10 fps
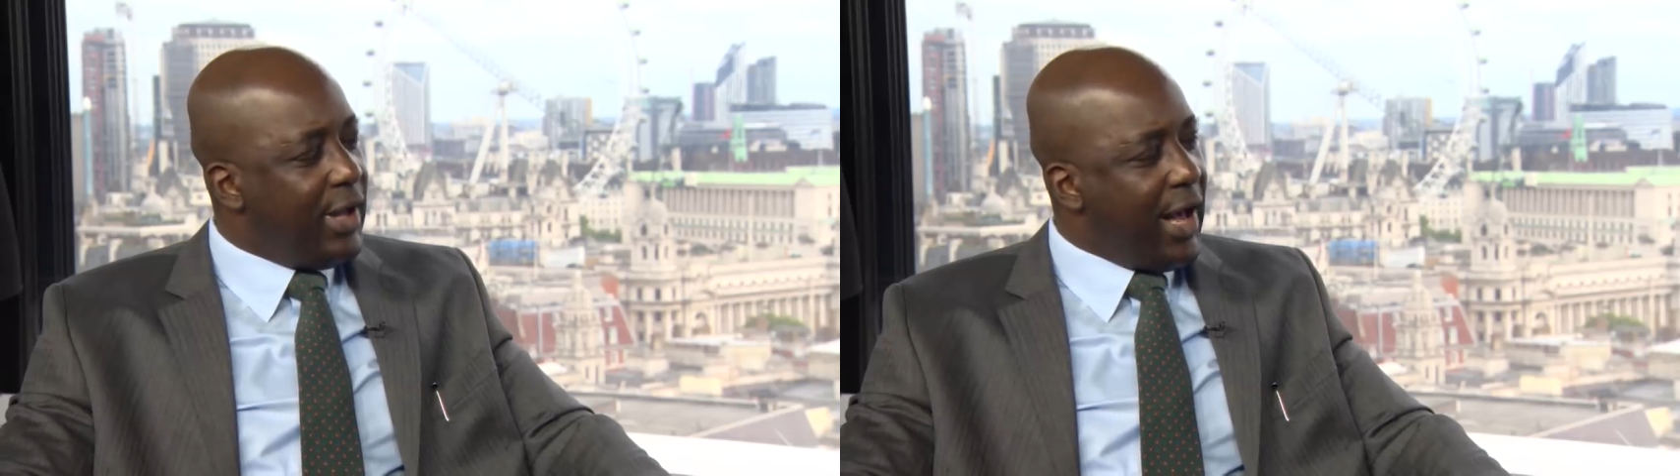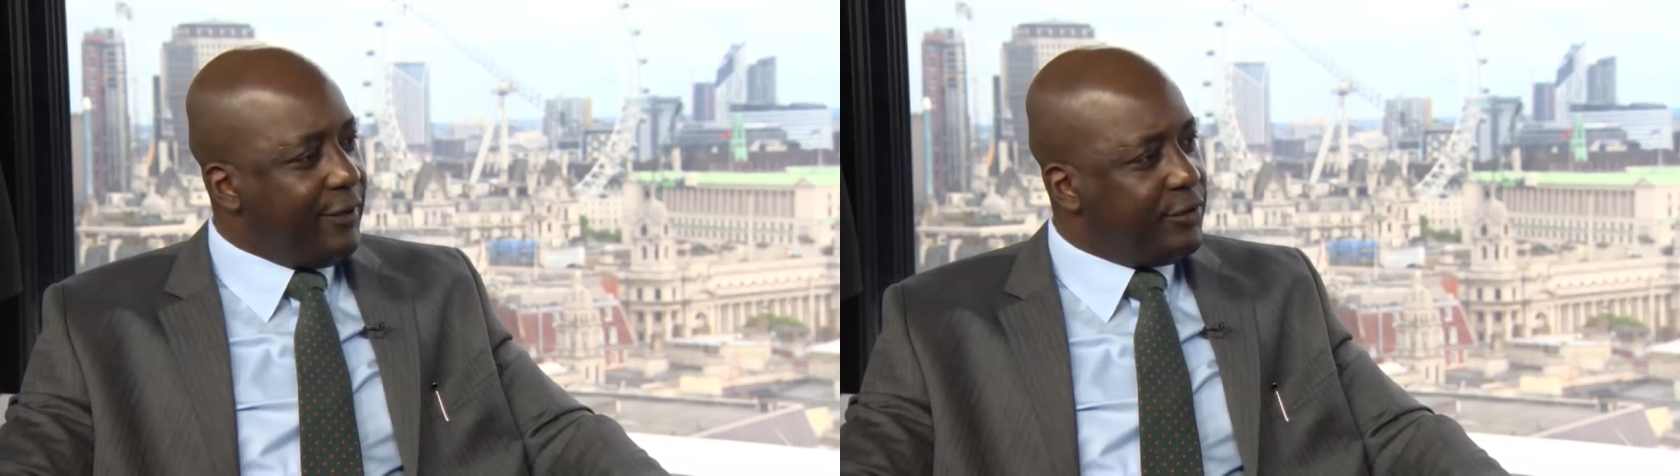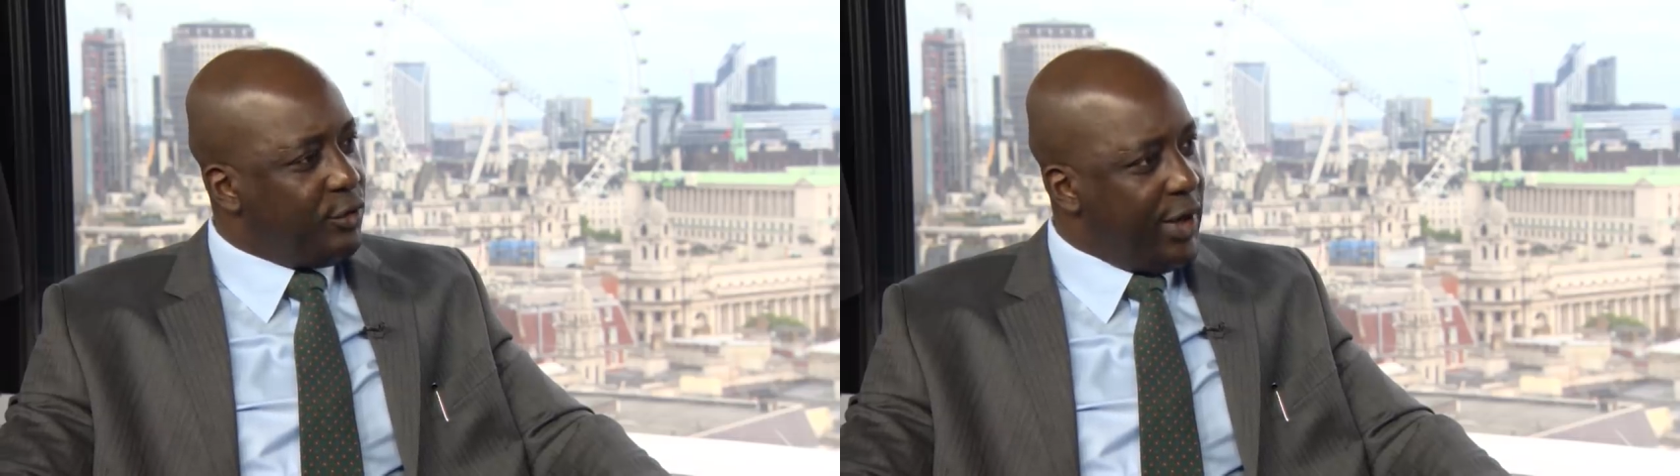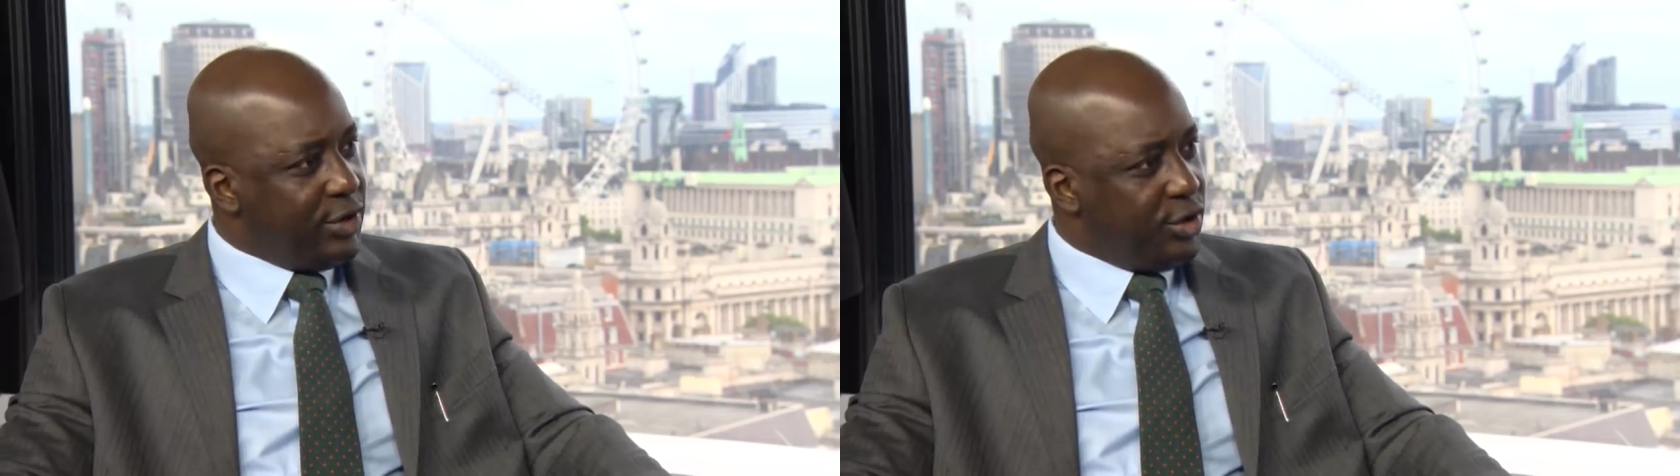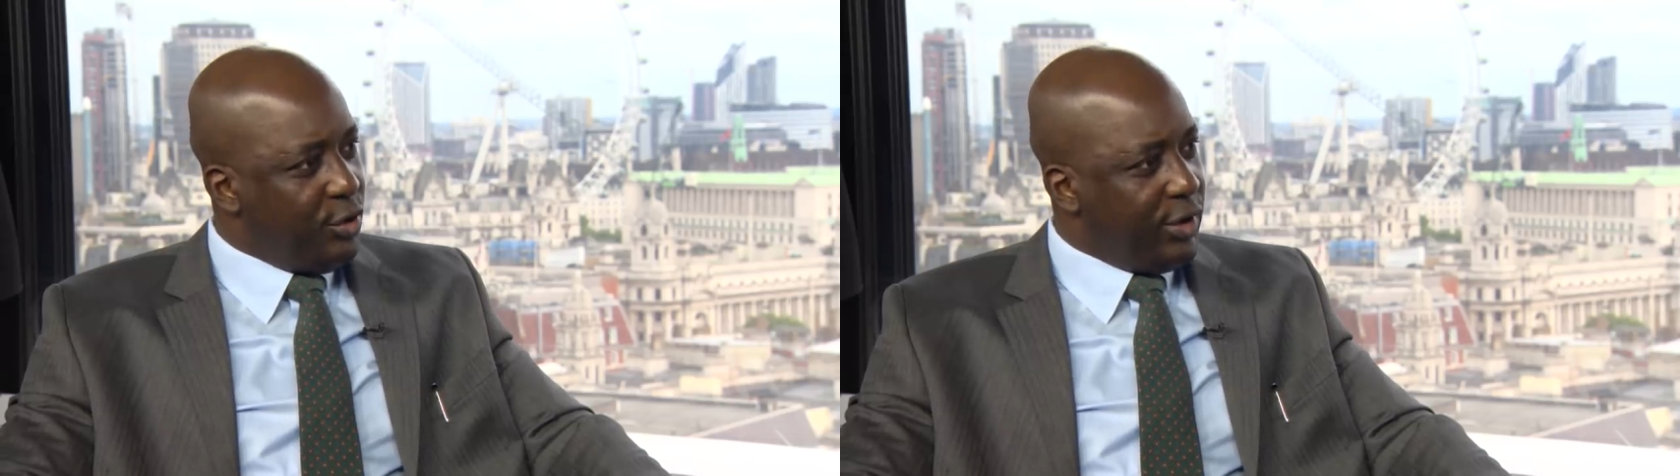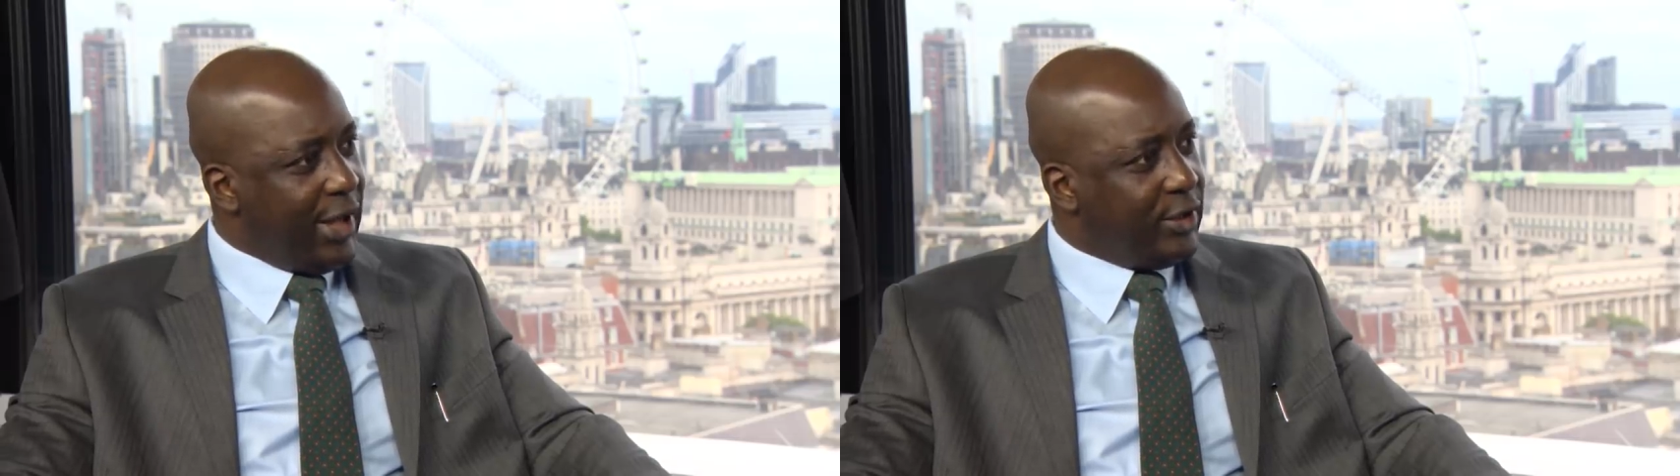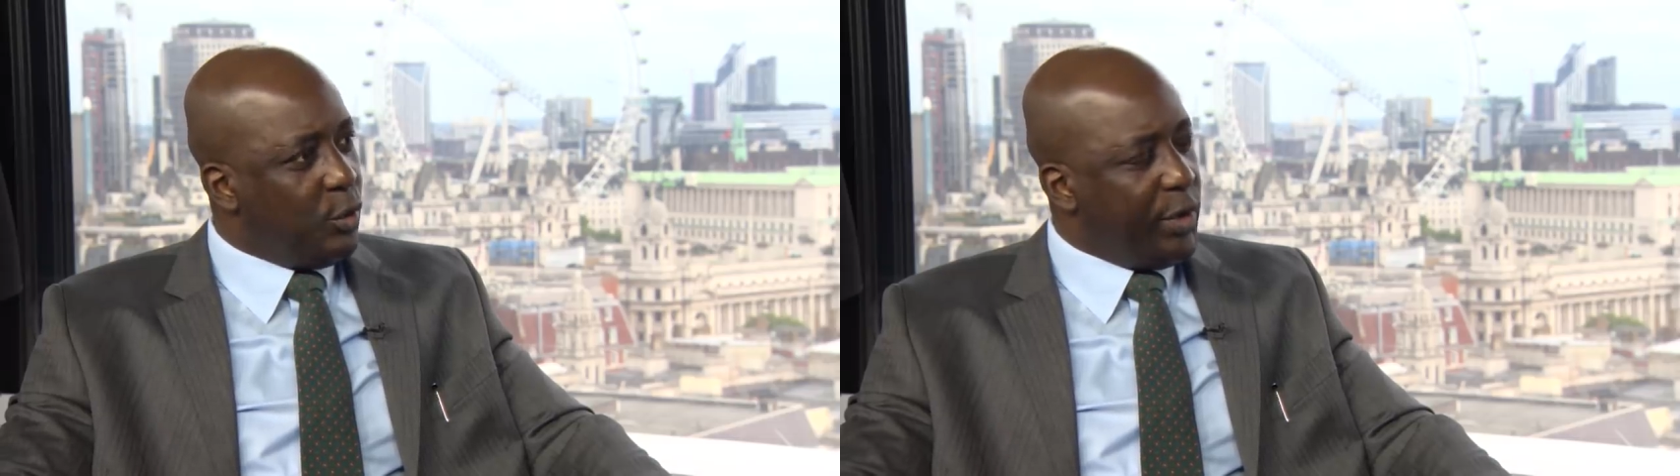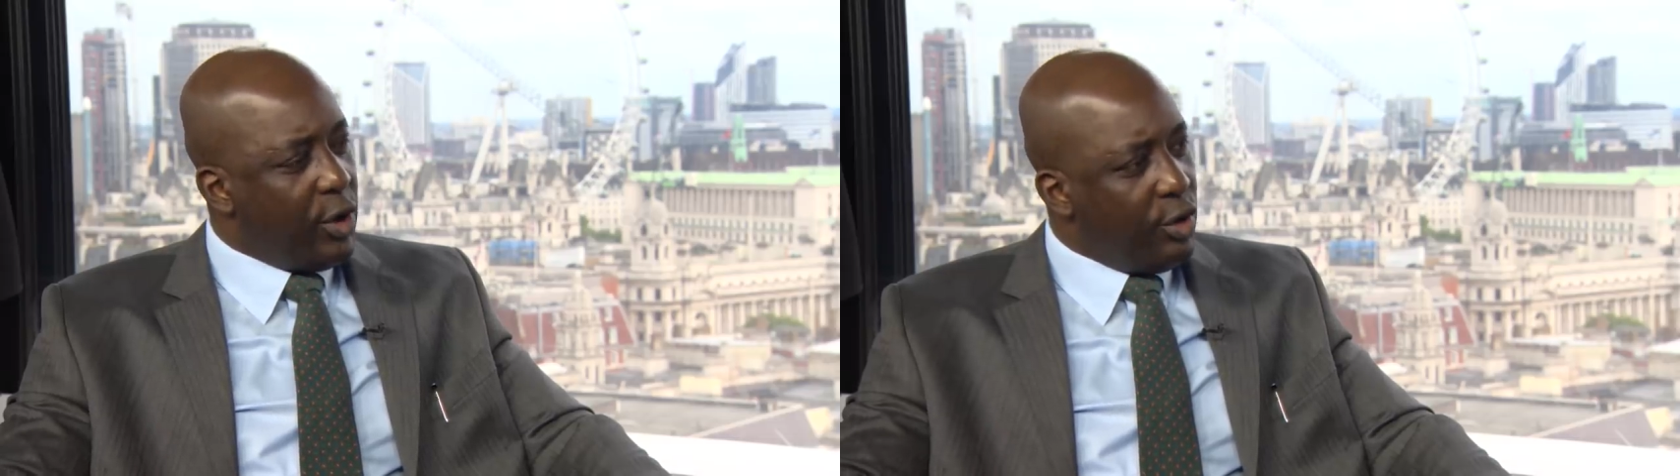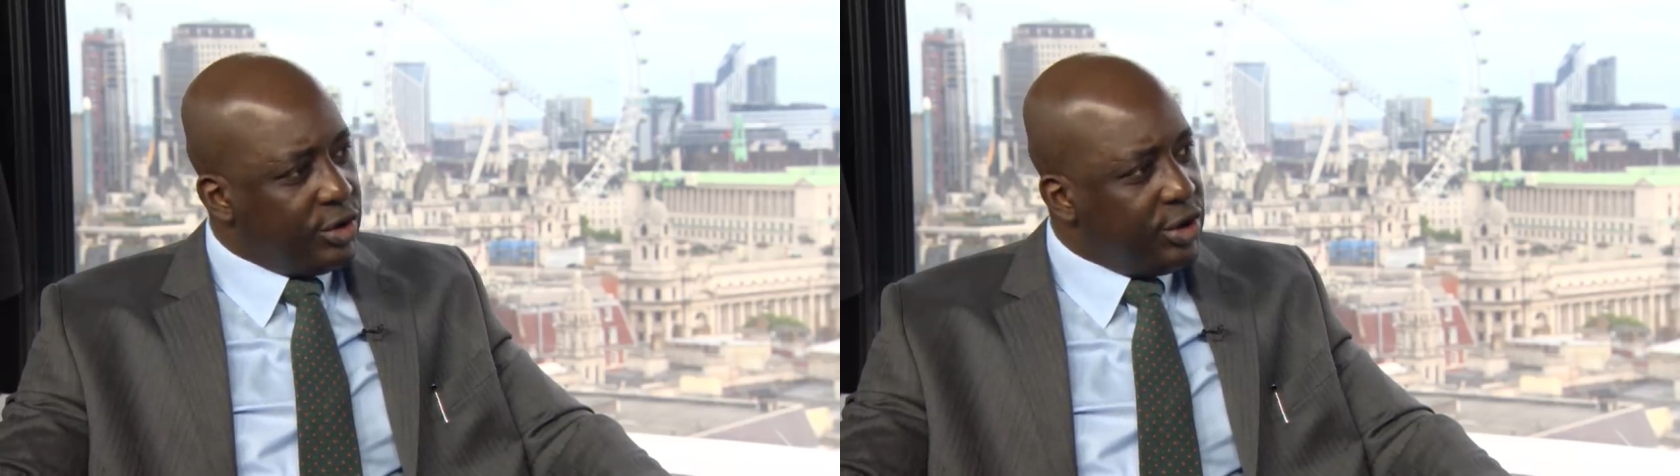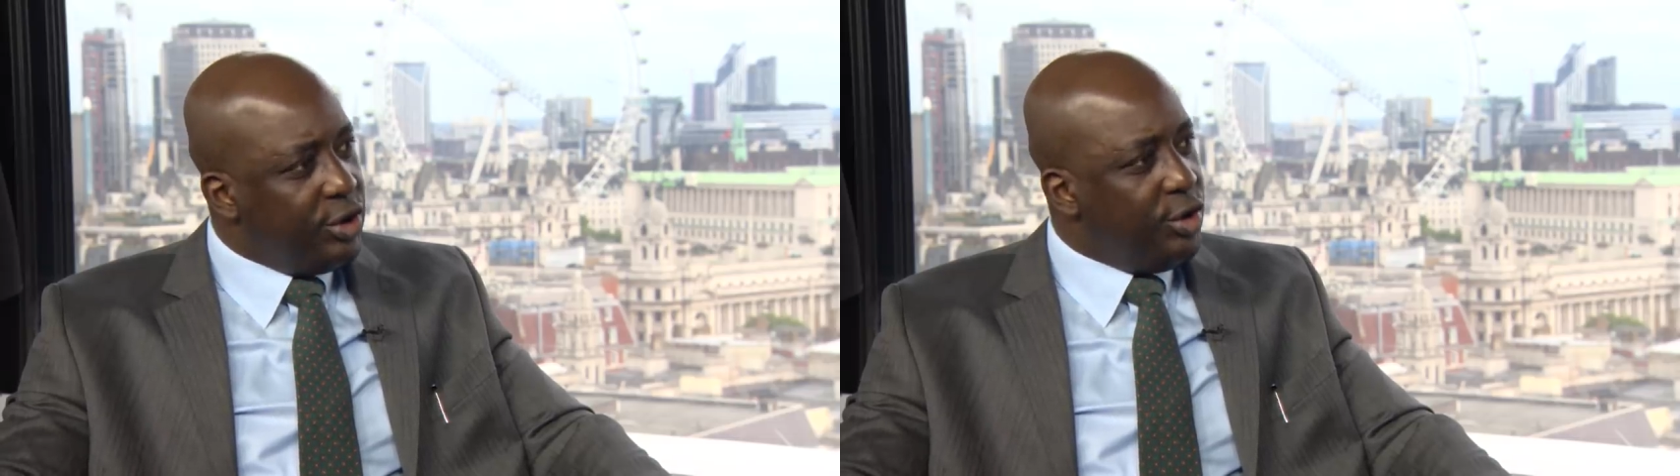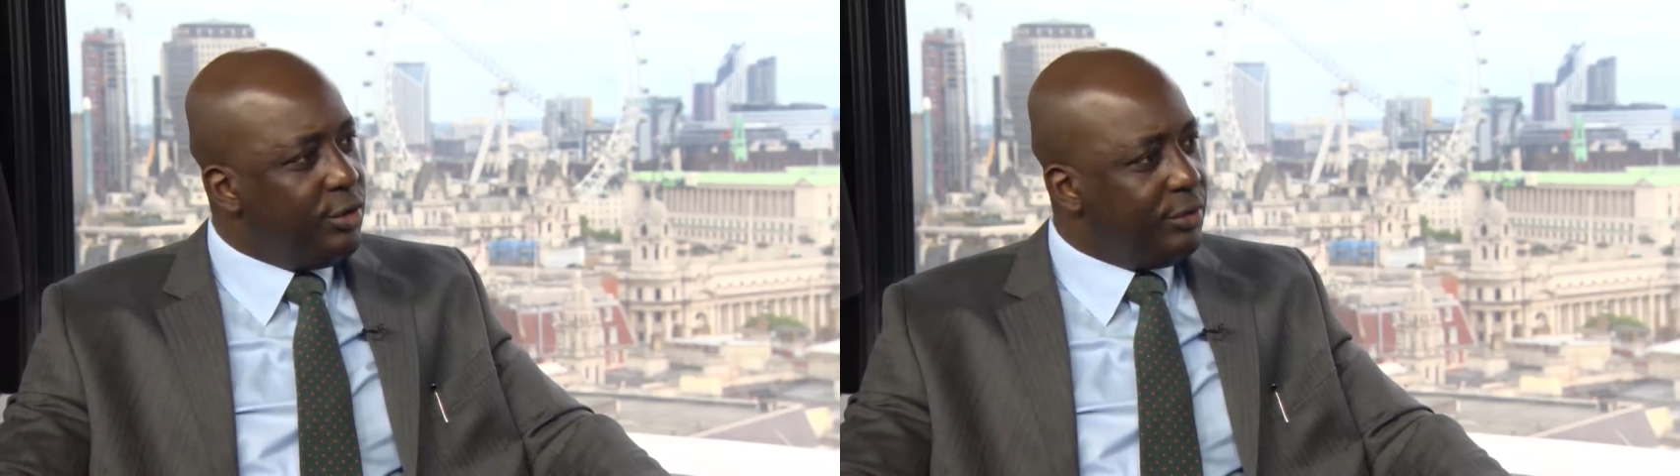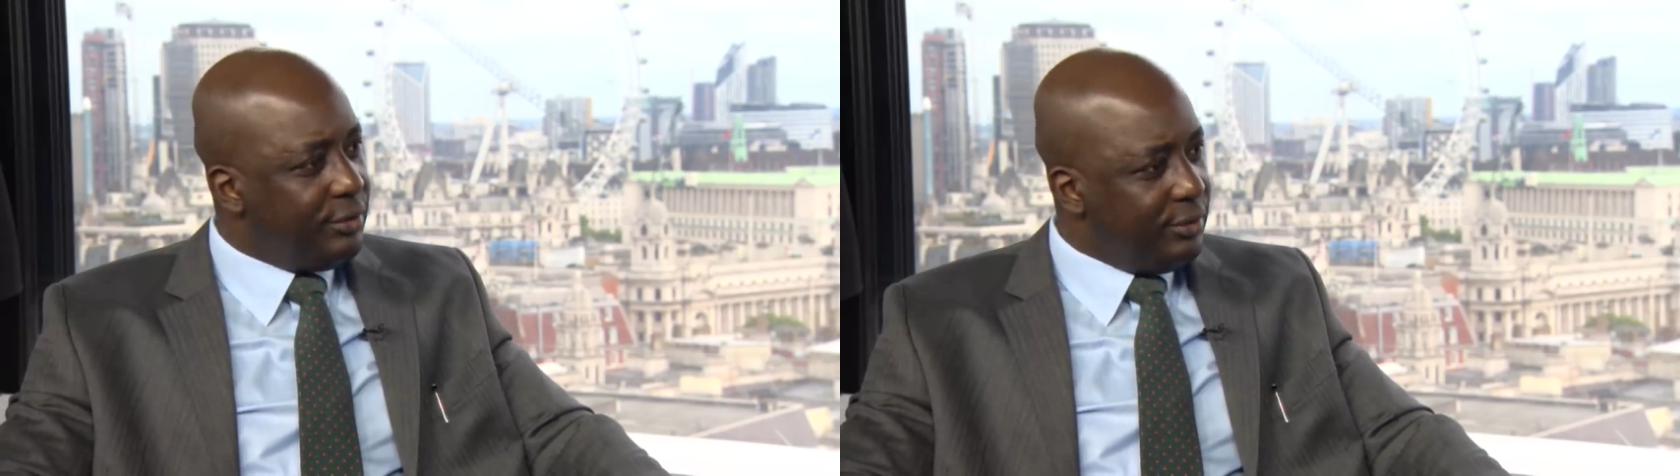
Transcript: have to ensure that we continue